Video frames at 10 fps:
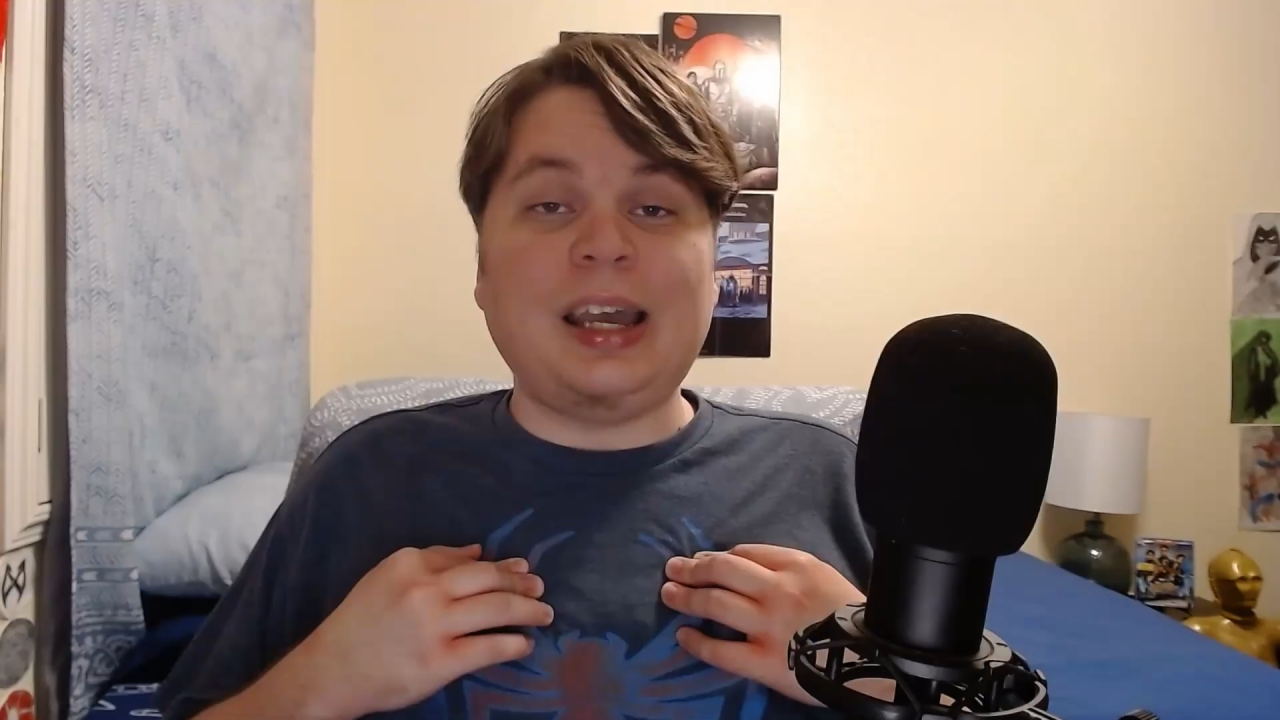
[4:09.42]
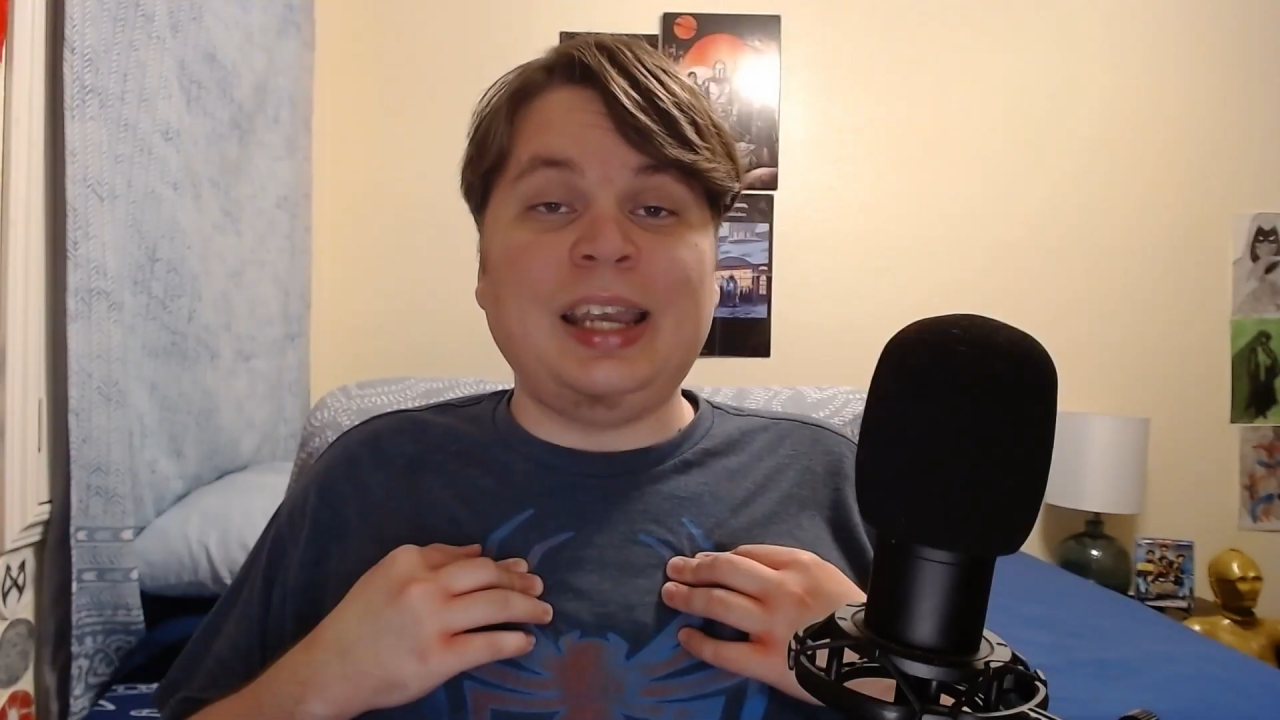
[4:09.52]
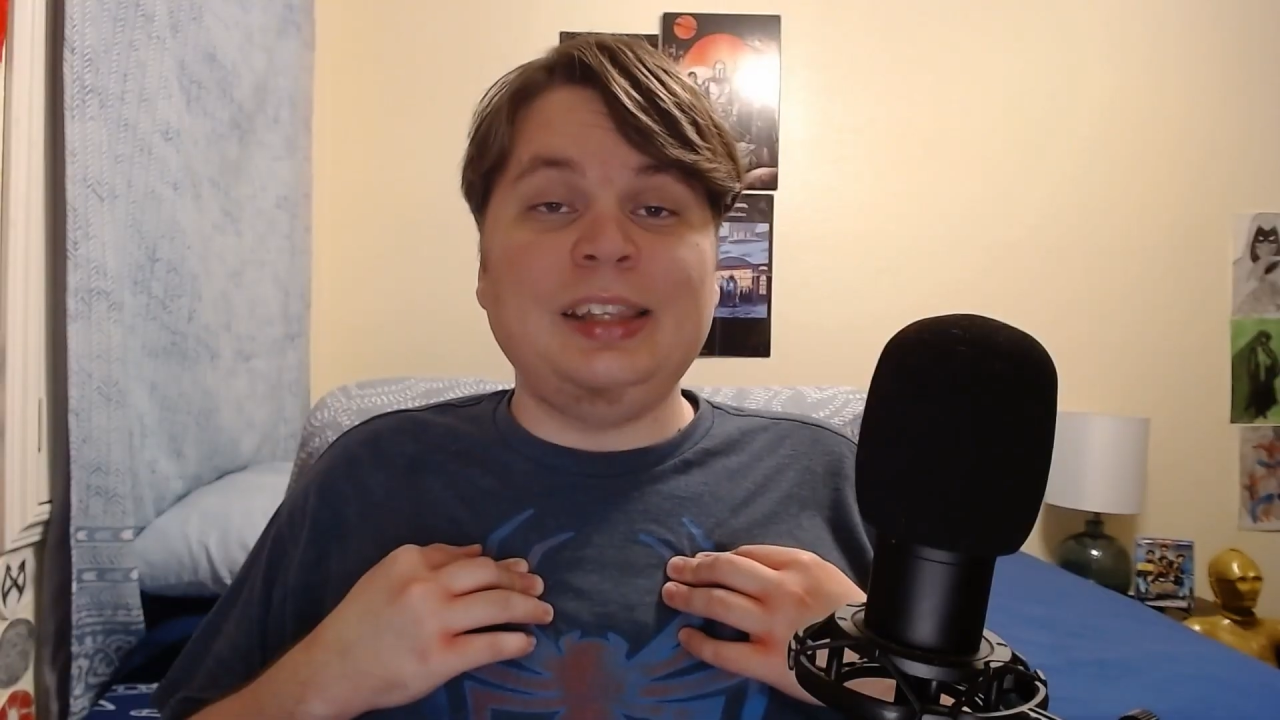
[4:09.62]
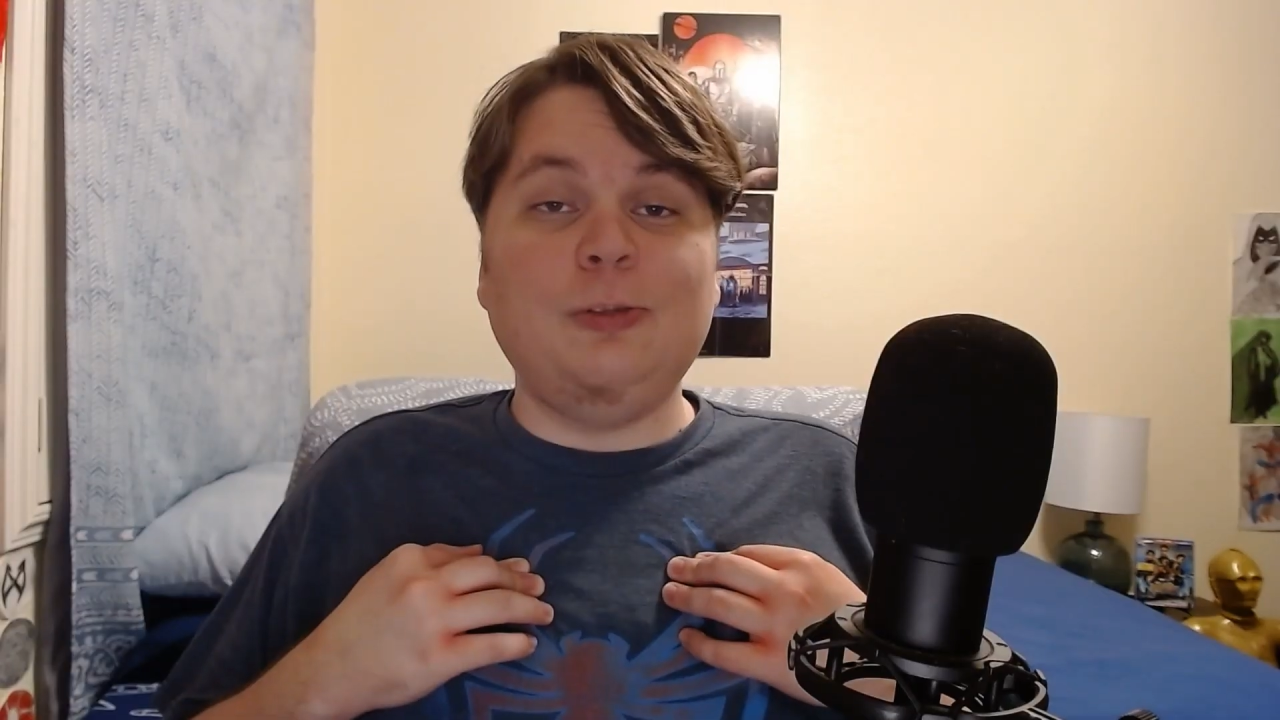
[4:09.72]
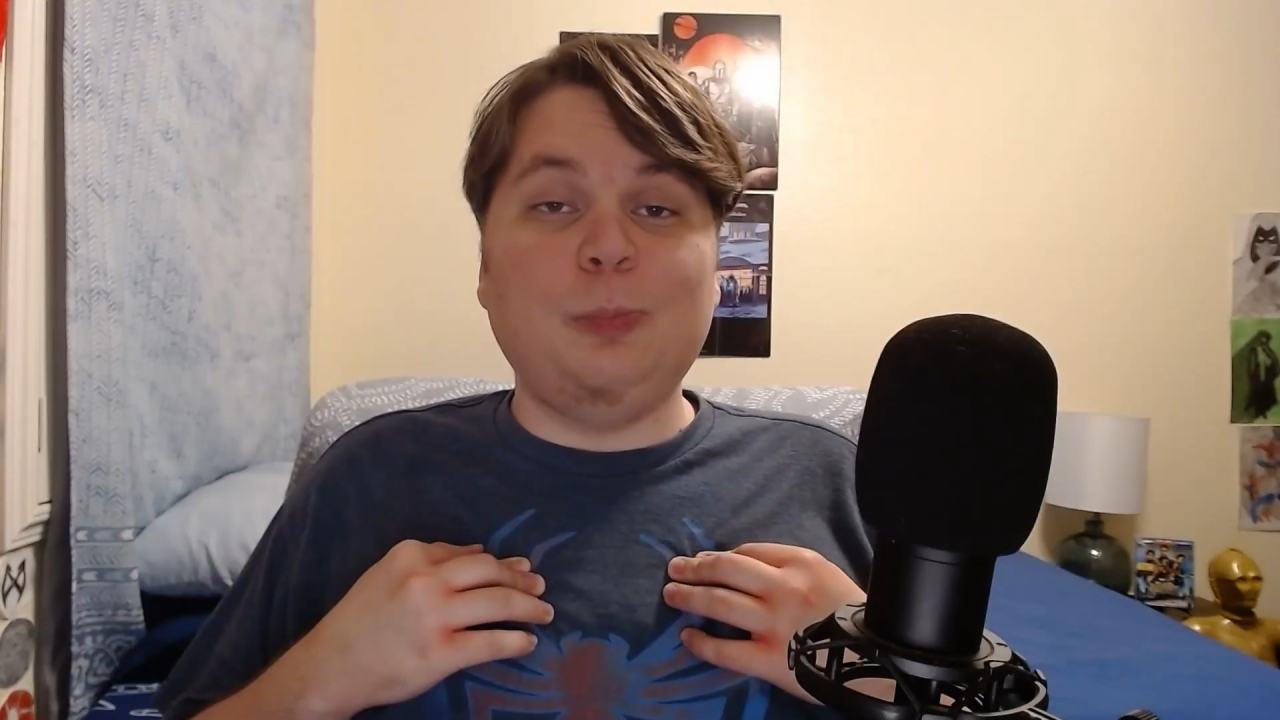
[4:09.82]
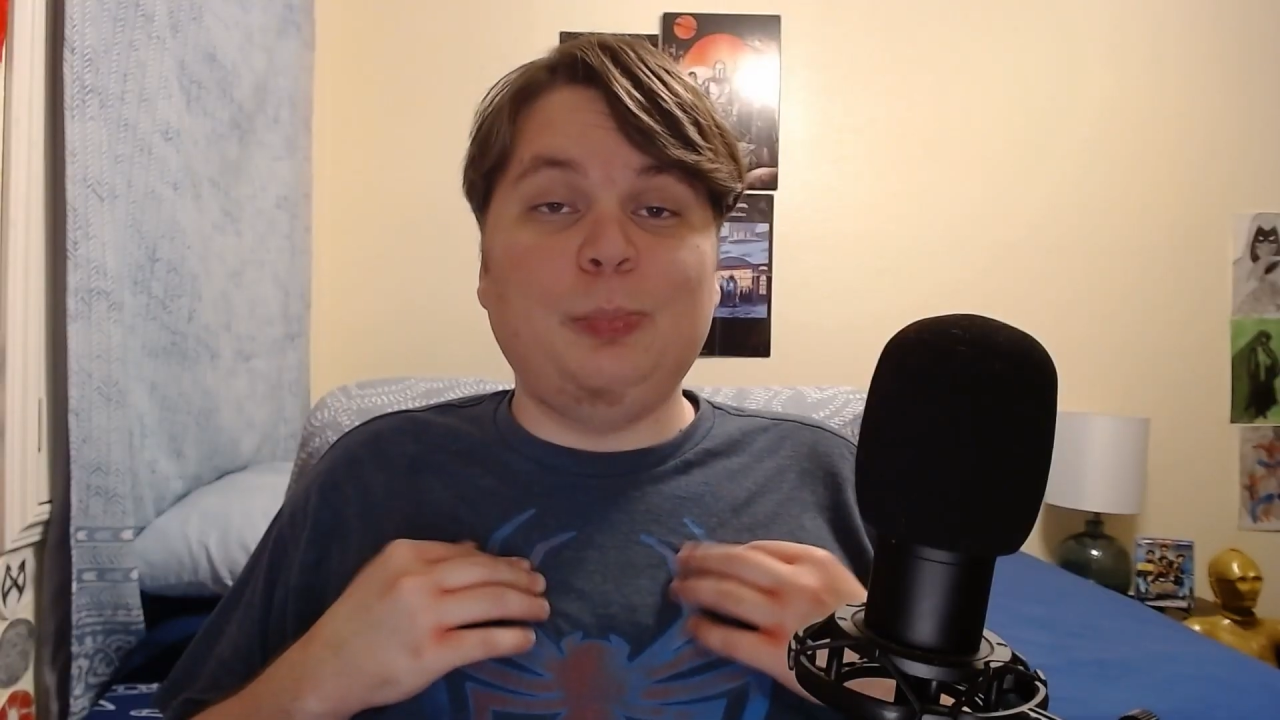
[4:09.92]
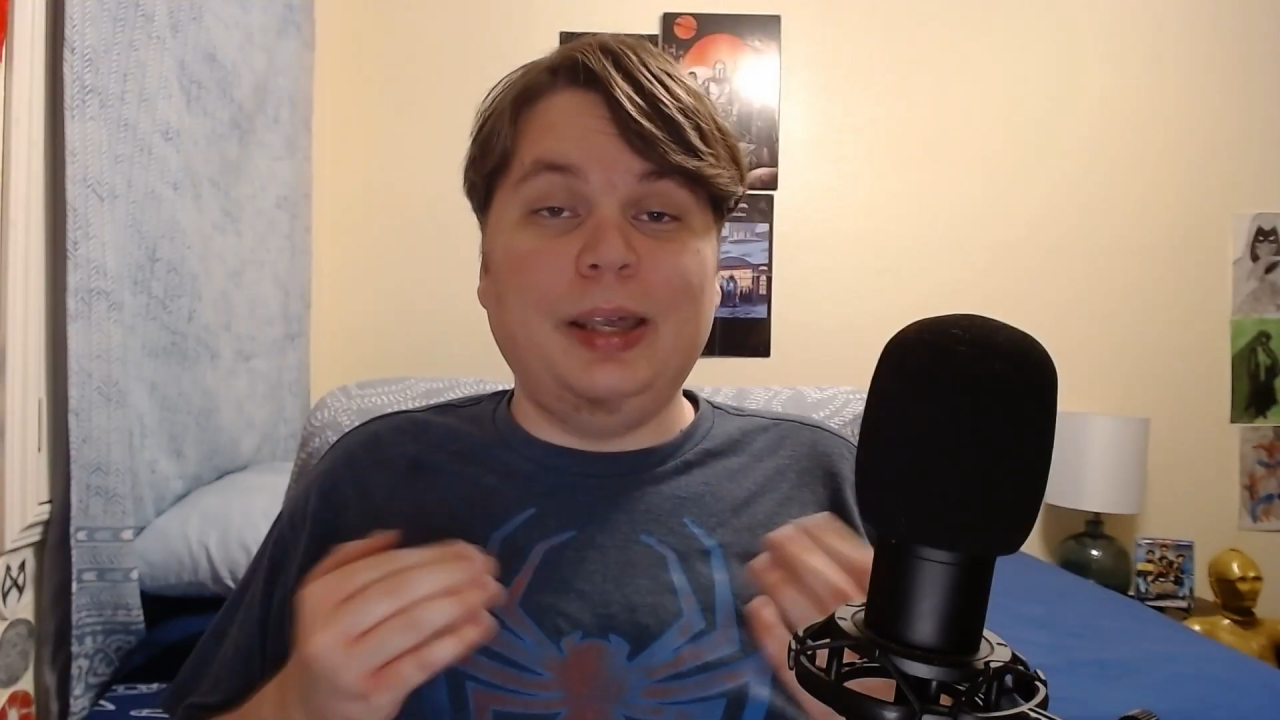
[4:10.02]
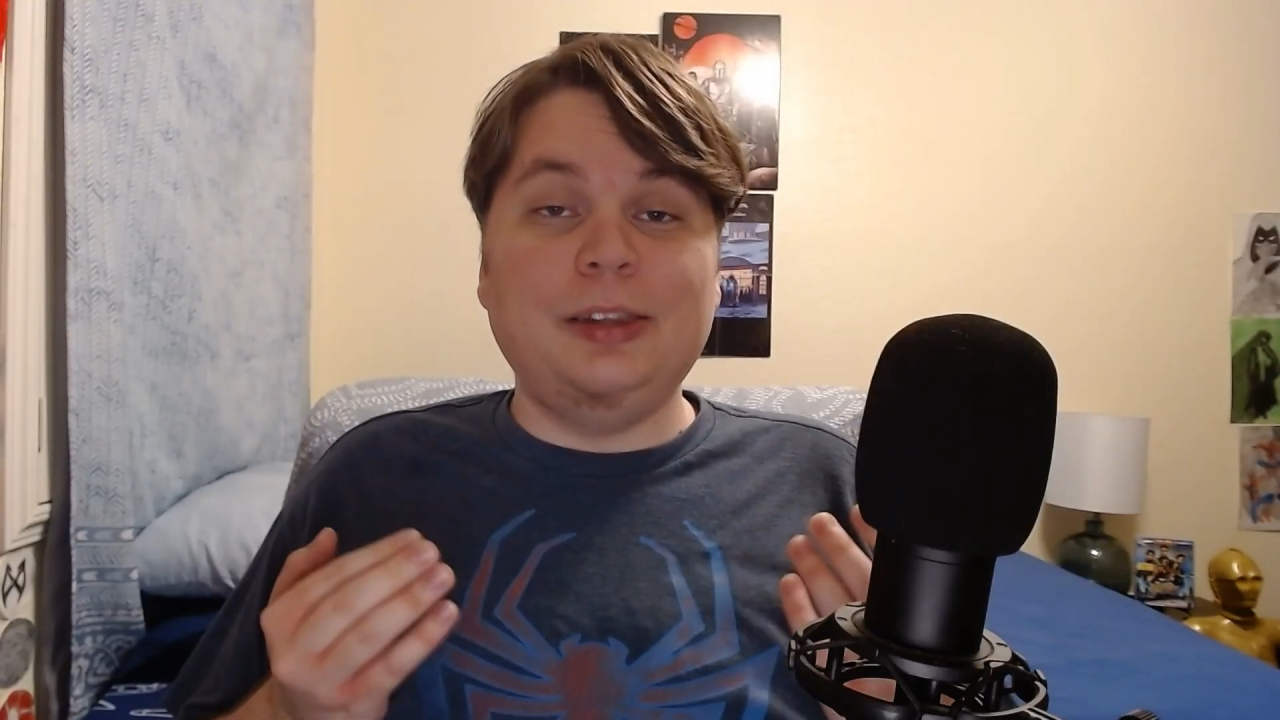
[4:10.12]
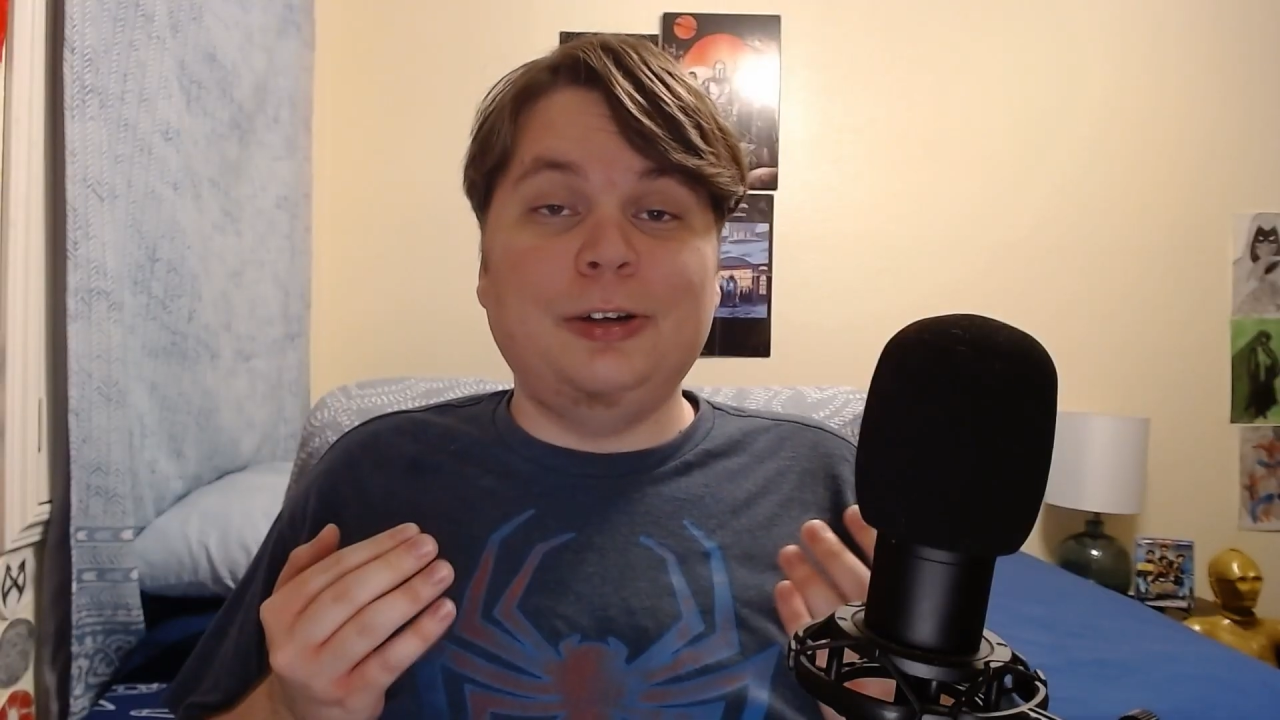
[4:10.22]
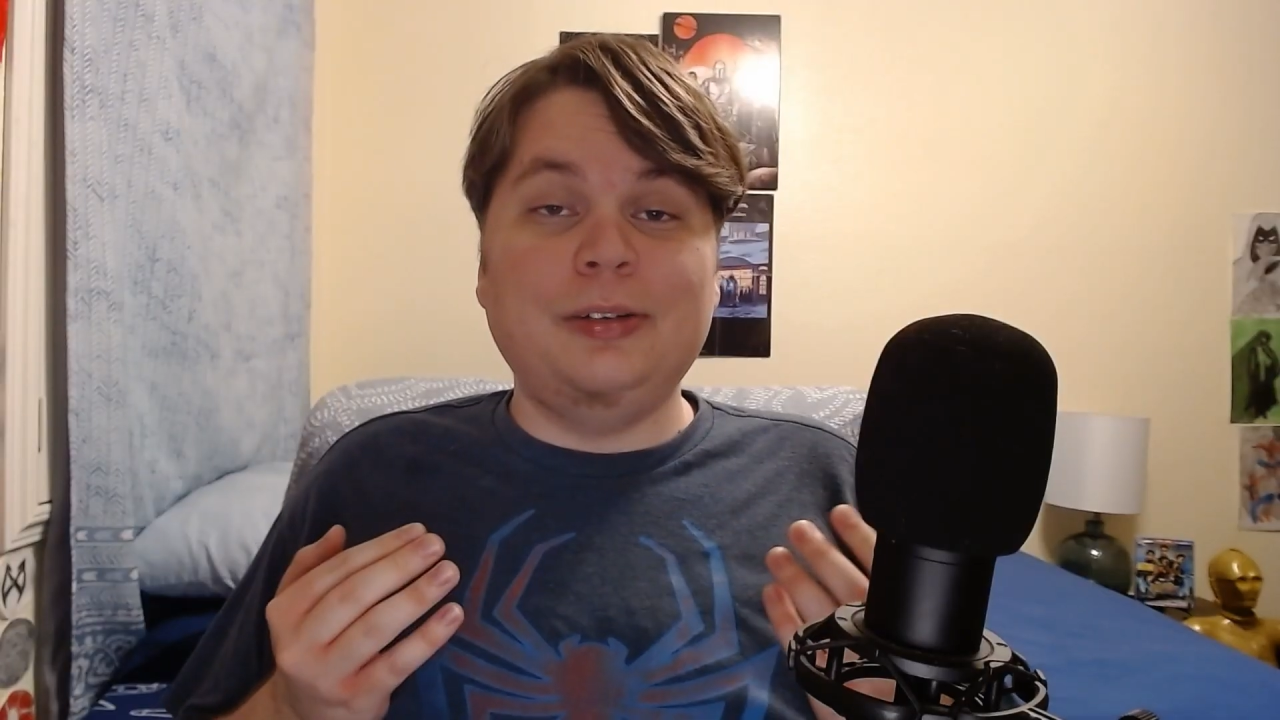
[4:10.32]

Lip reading: kind of better